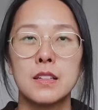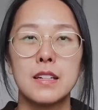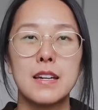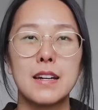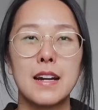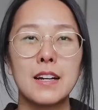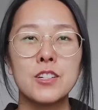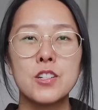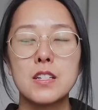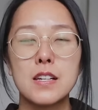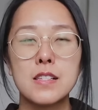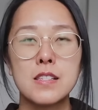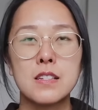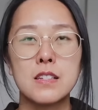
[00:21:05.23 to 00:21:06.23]
It actually
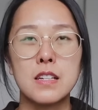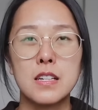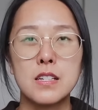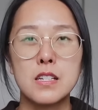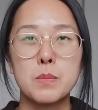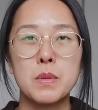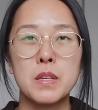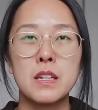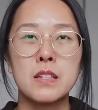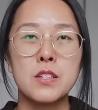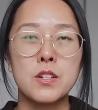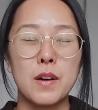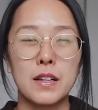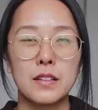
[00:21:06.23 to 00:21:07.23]
doesn't need to be
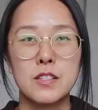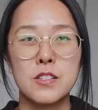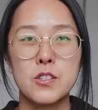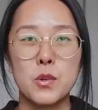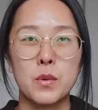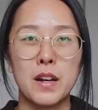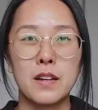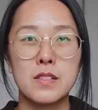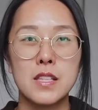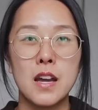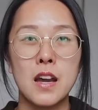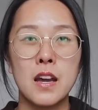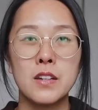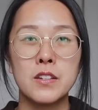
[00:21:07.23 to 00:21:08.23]
directly sown
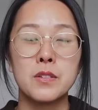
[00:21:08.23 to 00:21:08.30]
outside.